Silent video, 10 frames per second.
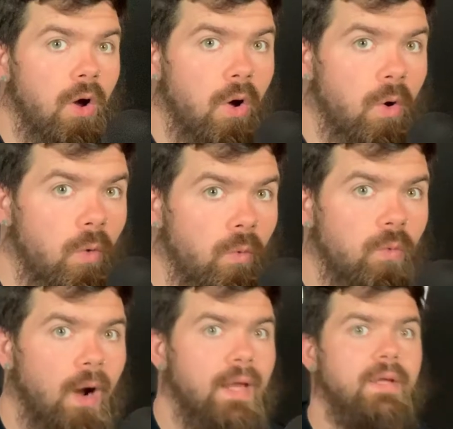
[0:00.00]
All
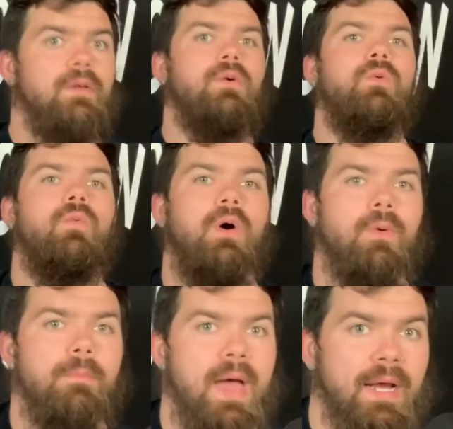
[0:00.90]
right,
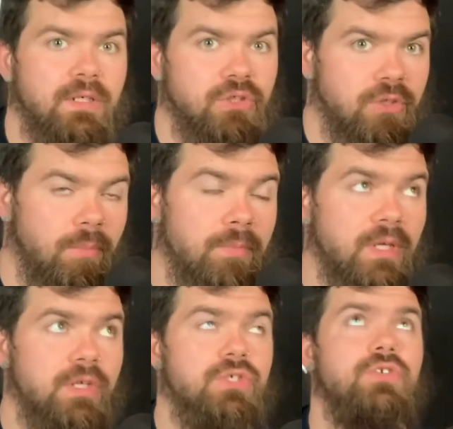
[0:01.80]
welcome back,
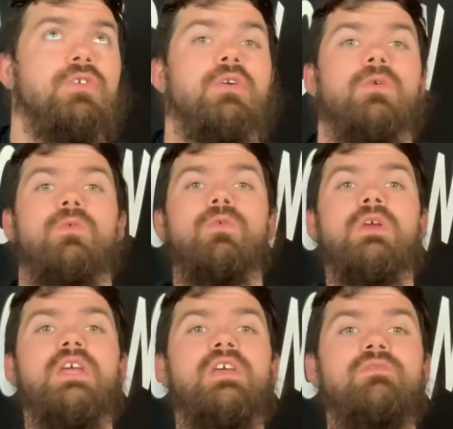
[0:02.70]
Supplement Kitchen
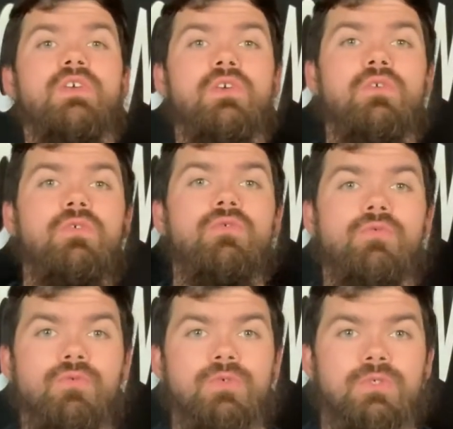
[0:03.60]

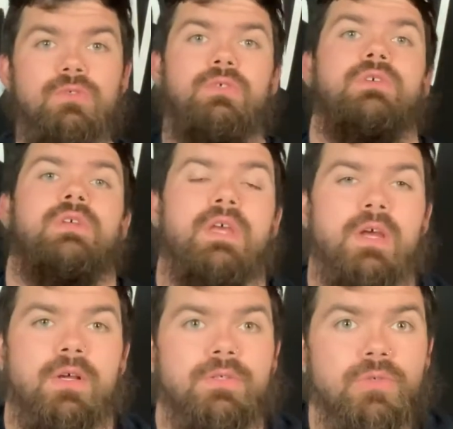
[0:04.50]
Reviews
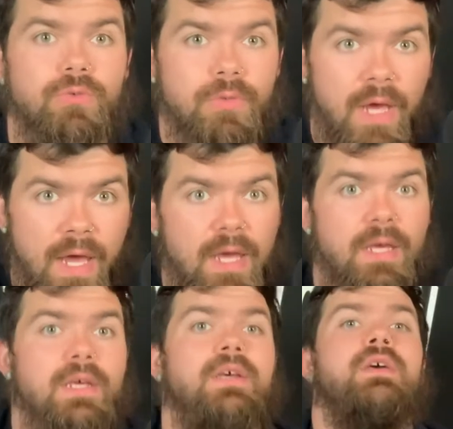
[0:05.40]
here
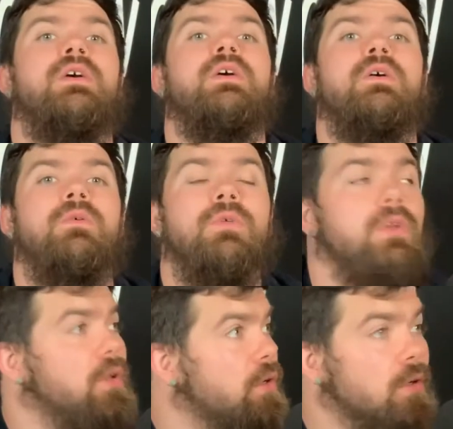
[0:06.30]
today
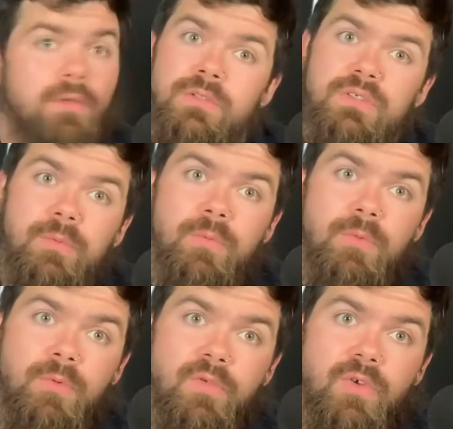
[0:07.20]
with another
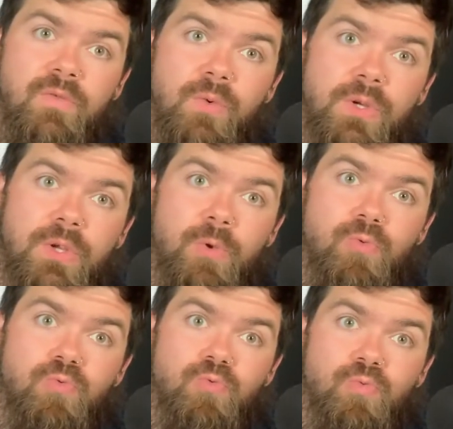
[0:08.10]
supplement review for
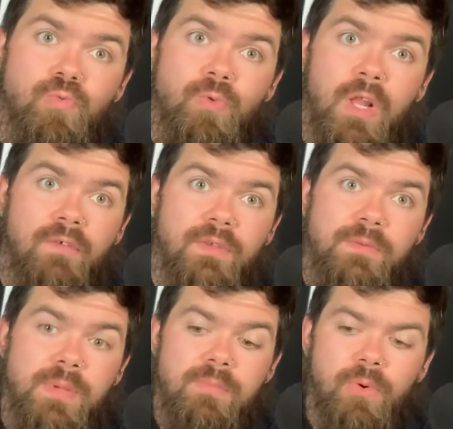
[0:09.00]
you
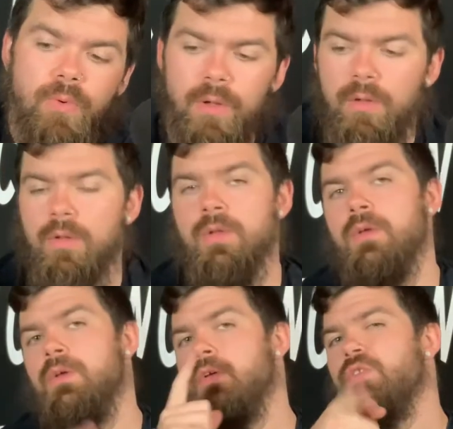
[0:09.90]
lovely people.
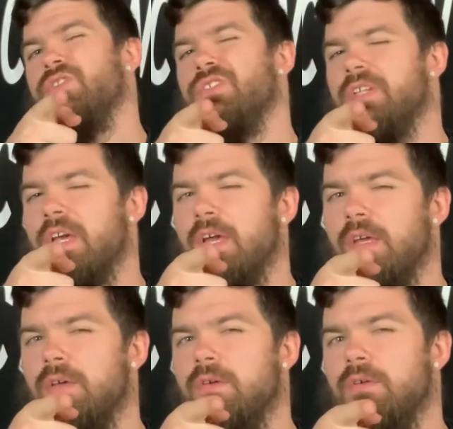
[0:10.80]

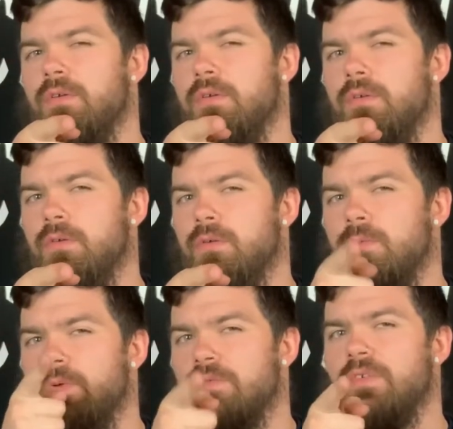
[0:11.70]
Today
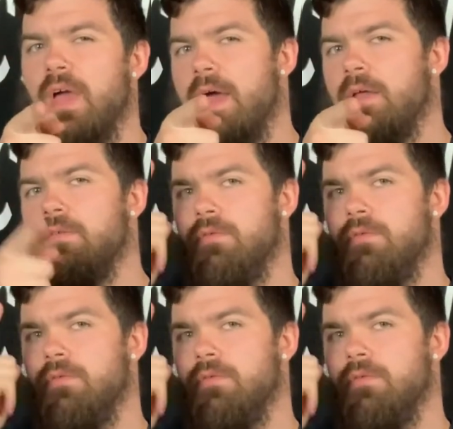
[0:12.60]
we've got